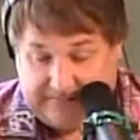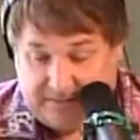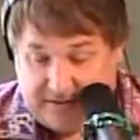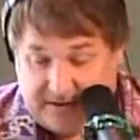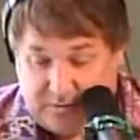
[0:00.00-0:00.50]

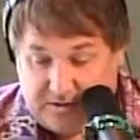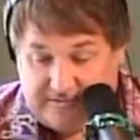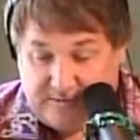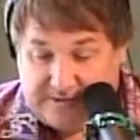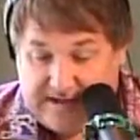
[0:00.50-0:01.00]
Tiger Woods
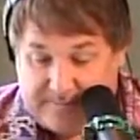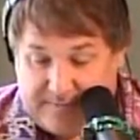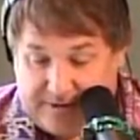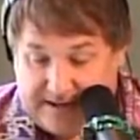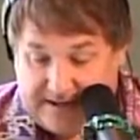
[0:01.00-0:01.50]
will not be
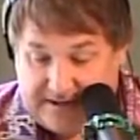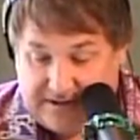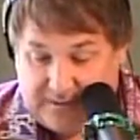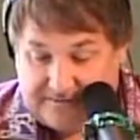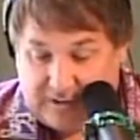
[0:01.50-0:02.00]
playing in the
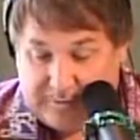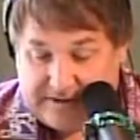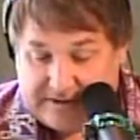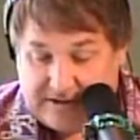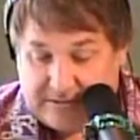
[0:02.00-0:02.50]
U.S. Open
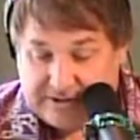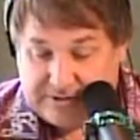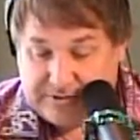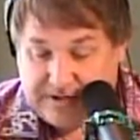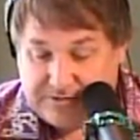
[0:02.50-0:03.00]
at
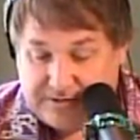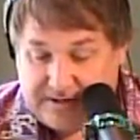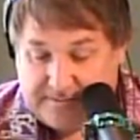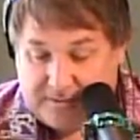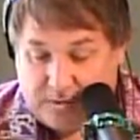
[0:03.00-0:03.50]
Congressional Country
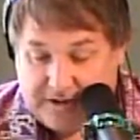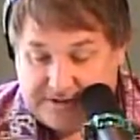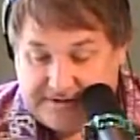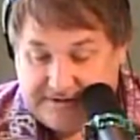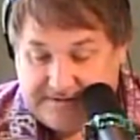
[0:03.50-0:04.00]
Club in
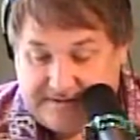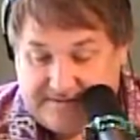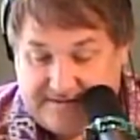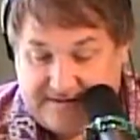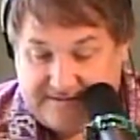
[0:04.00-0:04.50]
Washington
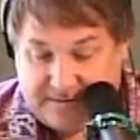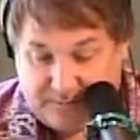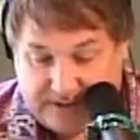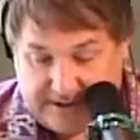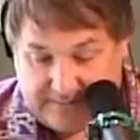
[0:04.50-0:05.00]
D.C., still
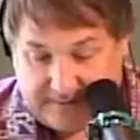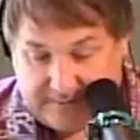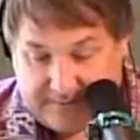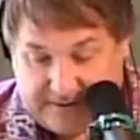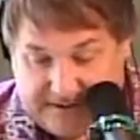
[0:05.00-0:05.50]
recovering
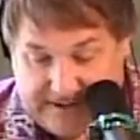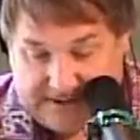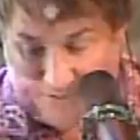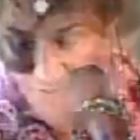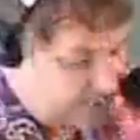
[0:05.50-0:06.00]
from a knee
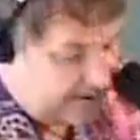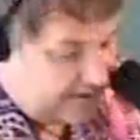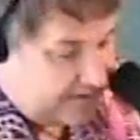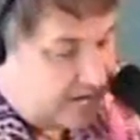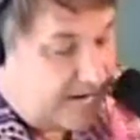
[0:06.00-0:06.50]
injury. And
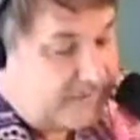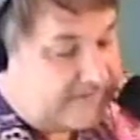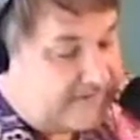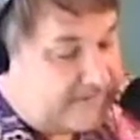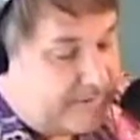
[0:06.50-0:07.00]
the Columbus
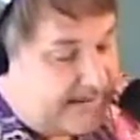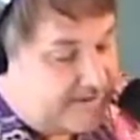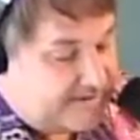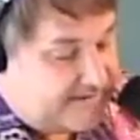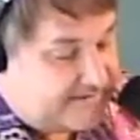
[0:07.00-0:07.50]

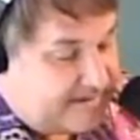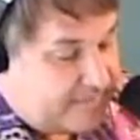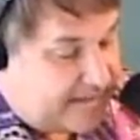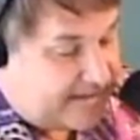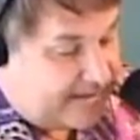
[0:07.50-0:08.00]
Dispatch says that
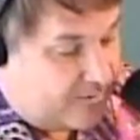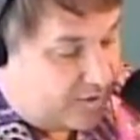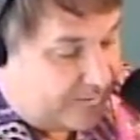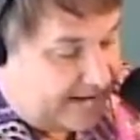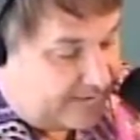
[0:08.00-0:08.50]
Buckeye
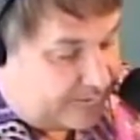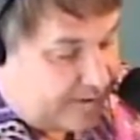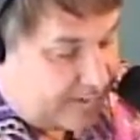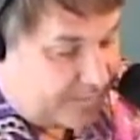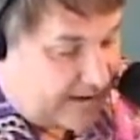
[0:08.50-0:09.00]
quarterback
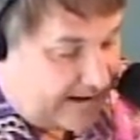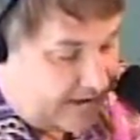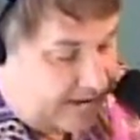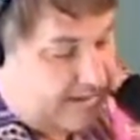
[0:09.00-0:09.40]
Terrell Pryor,